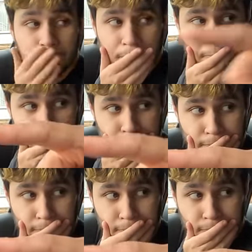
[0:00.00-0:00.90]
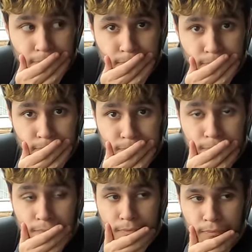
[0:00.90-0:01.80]

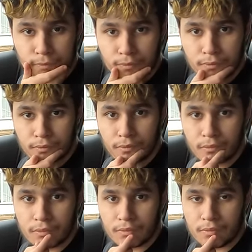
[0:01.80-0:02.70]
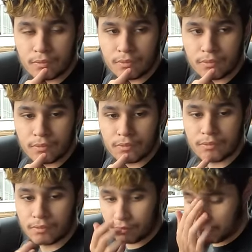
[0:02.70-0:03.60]

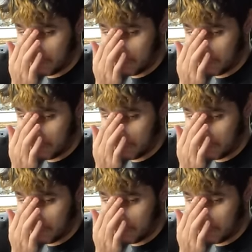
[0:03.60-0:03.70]
(silent)